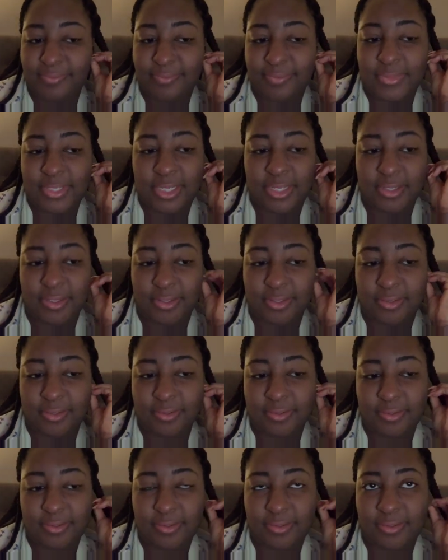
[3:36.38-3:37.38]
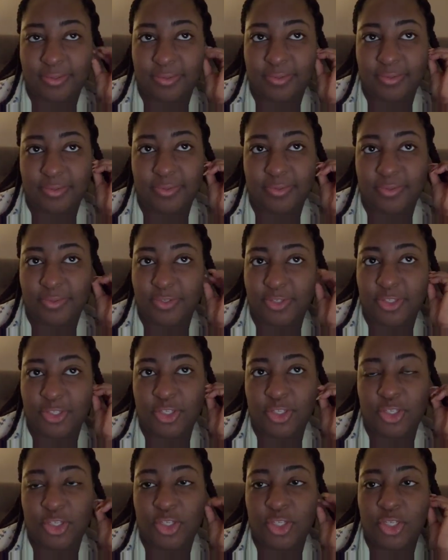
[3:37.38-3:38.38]
Yeah.
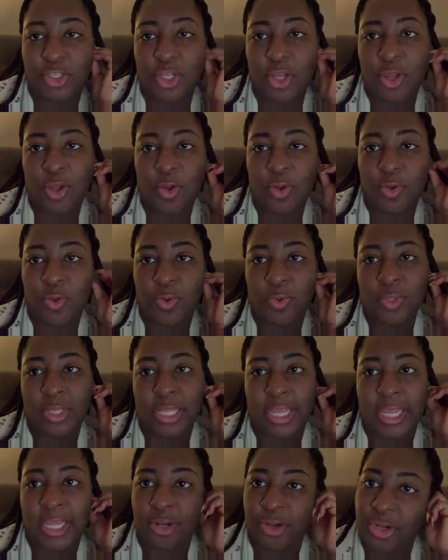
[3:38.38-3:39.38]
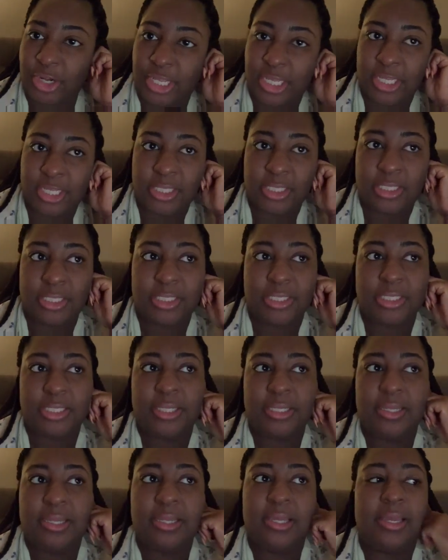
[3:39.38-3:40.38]
So the internet
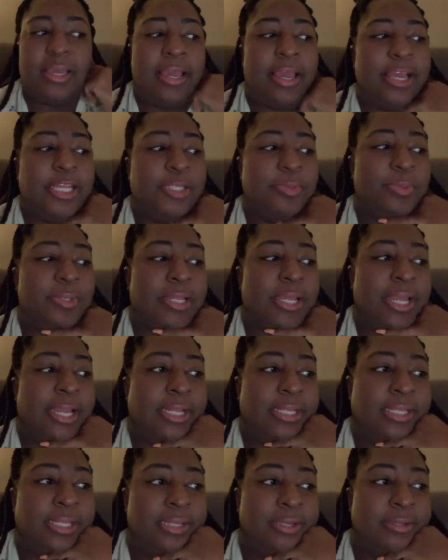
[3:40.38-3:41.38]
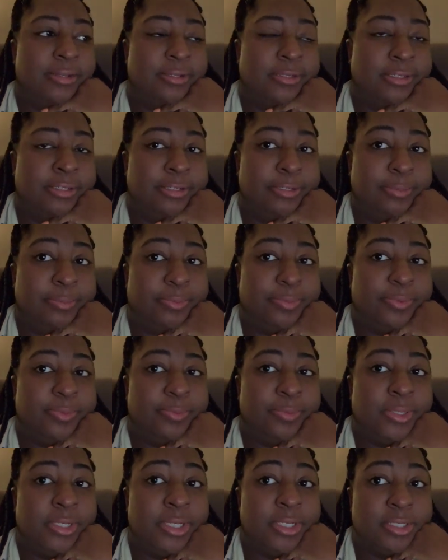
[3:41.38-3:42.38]
has been acting up
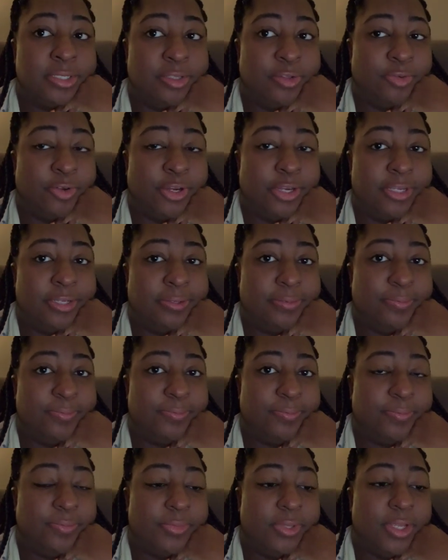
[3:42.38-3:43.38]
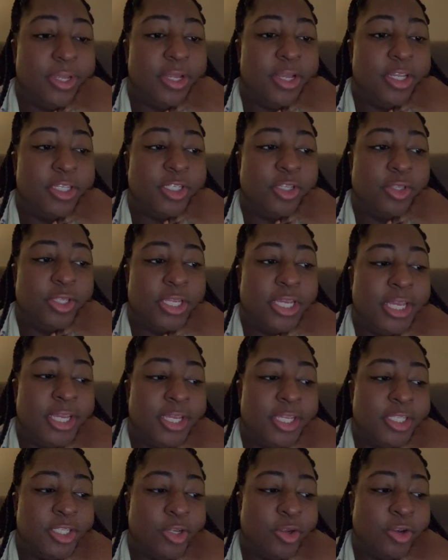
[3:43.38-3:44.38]
because of the rain. So the
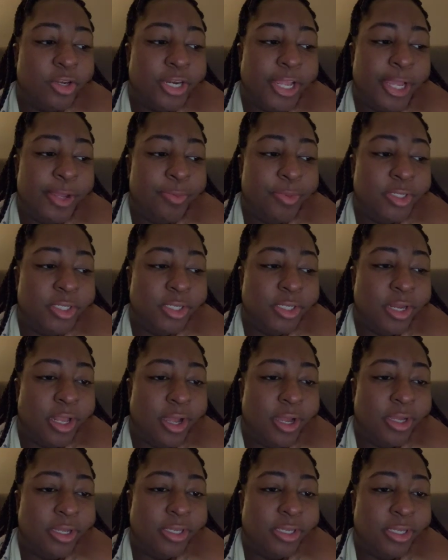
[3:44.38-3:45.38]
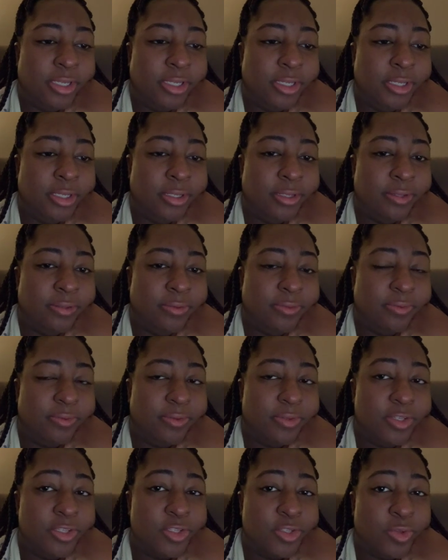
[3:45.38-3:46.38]
kids aren't able to log in
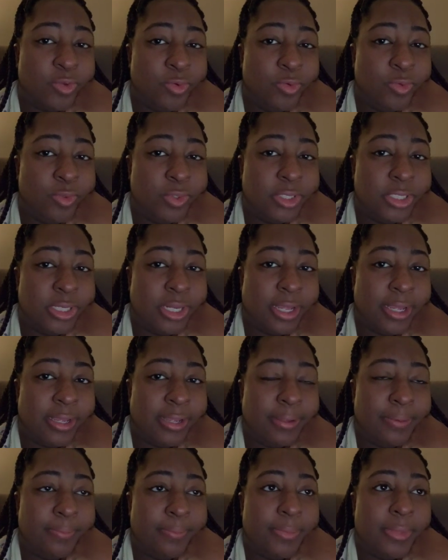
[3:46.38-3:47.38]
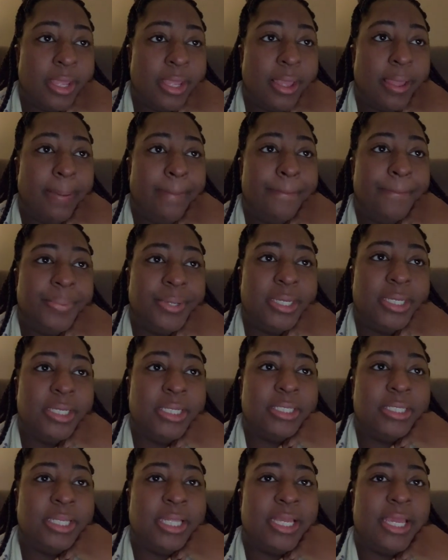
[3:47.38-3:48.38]
to school today, but
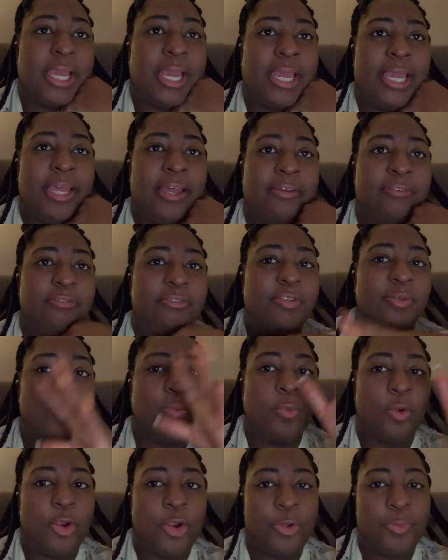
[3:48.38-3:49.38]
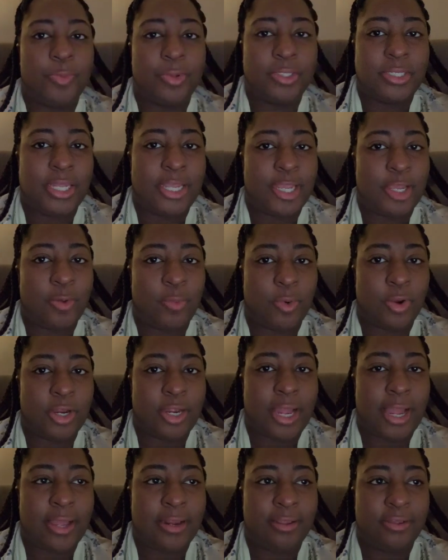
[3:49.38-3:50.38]
they have some workbooks they can work
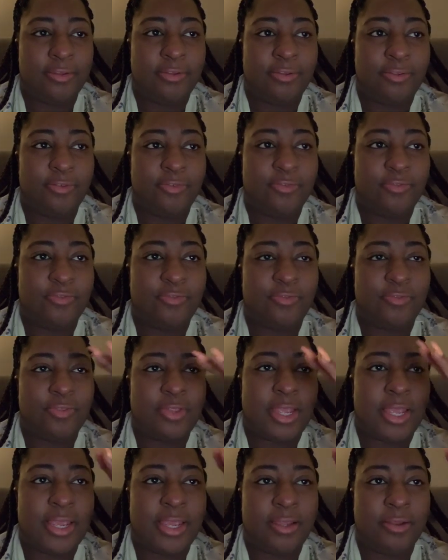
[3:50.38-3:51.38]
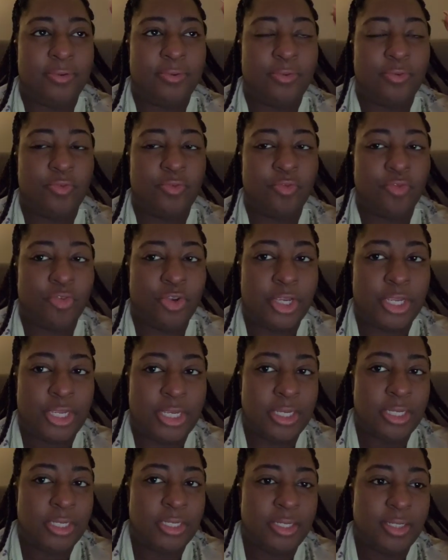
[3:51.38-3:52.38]
out of. They can
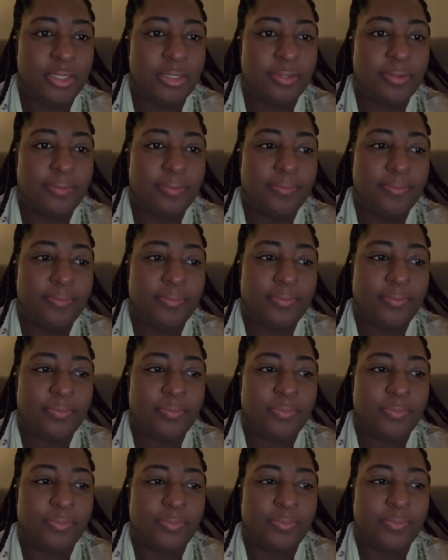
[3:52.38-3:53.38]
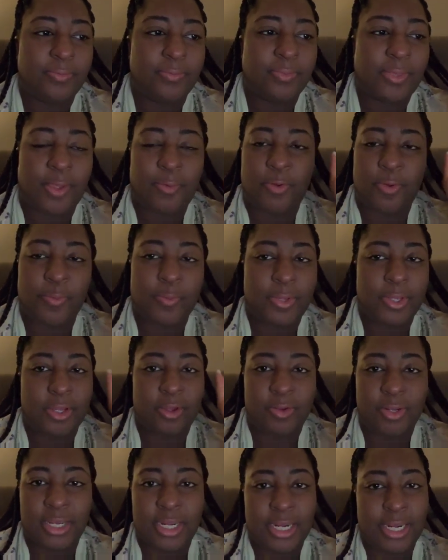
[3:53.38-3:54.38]
read. They're gonna be
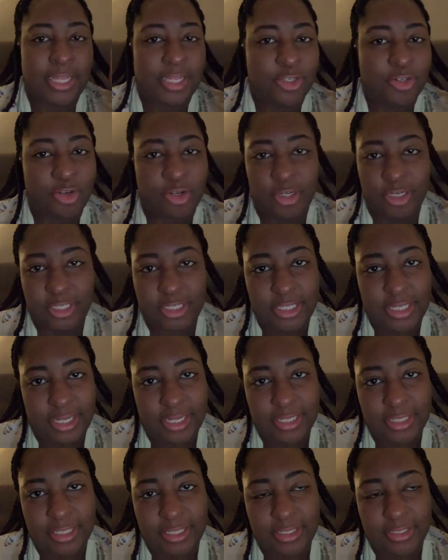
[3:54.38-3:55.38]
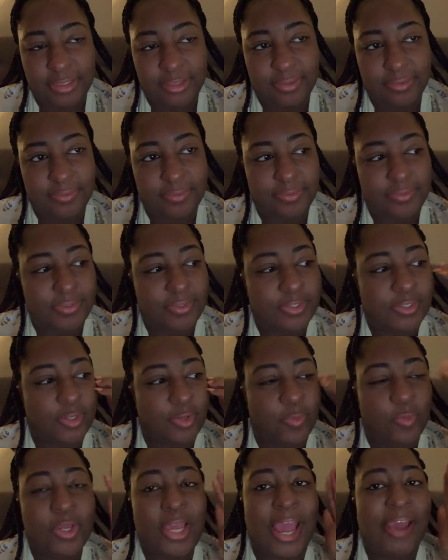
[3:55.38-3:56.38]
on the electronics like that. So
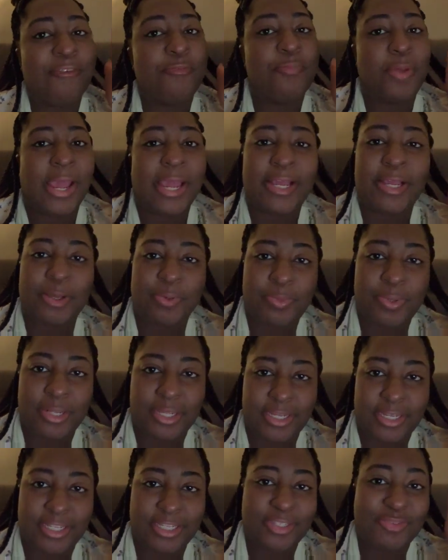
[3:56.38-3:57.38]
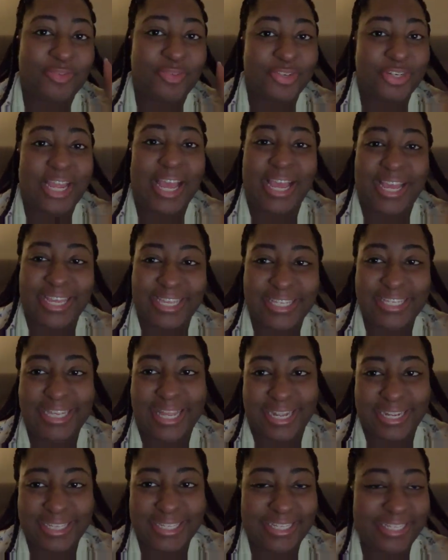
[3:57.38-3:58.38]
we have backup plans for days
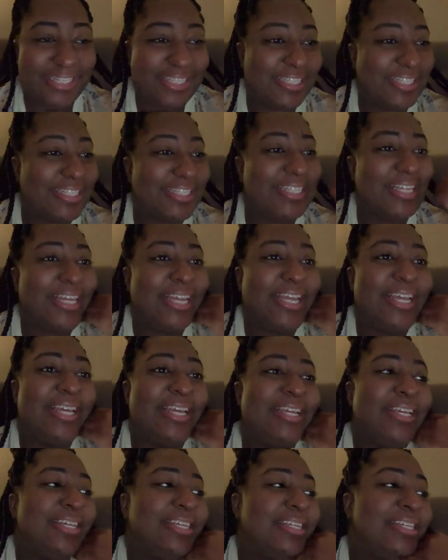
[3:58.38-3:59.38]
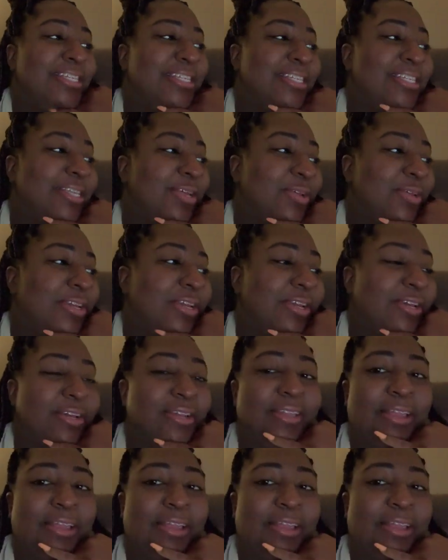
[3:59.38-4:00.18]
like this. So yeah,